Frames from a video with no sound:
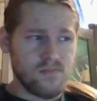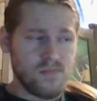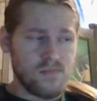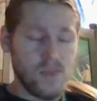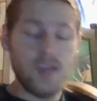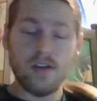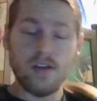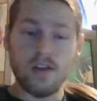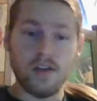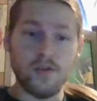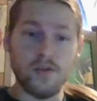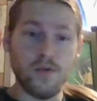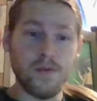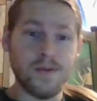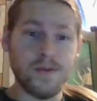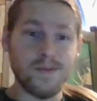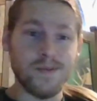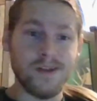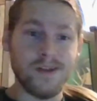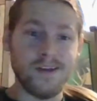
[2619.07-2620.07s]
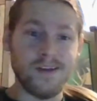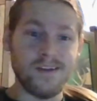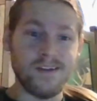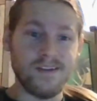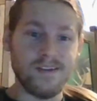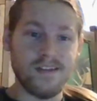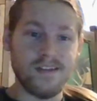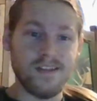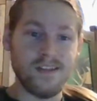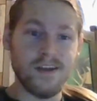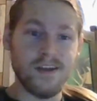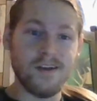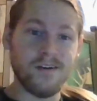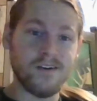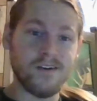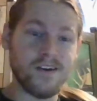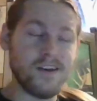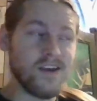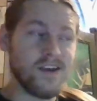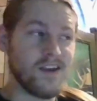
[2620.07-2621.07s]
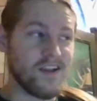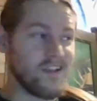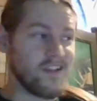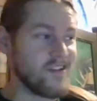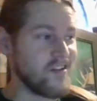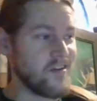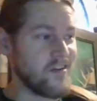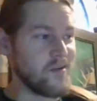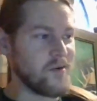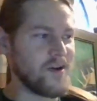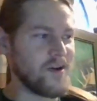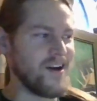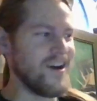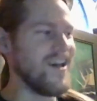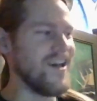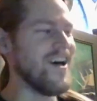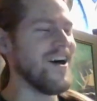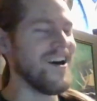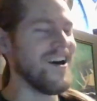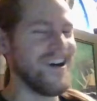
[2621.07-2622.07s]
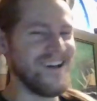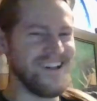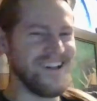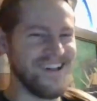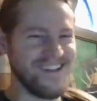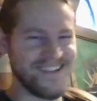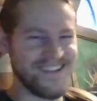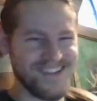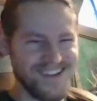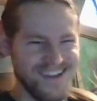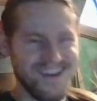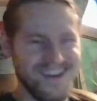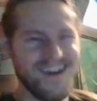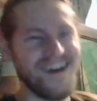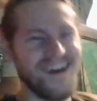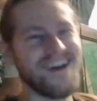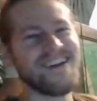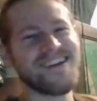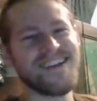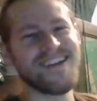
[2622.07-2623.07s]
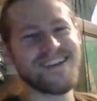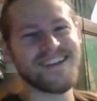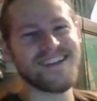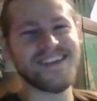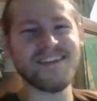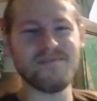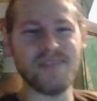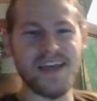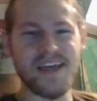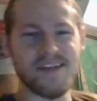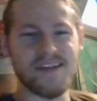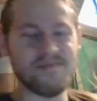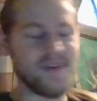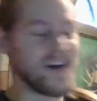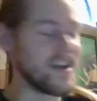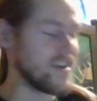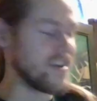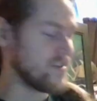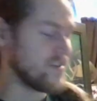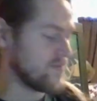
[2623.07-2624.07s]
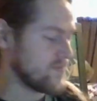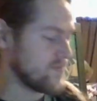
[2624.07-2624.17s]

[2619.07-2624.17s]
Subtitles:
Luckily, we'll be playing later today, so I get to keep that in mind.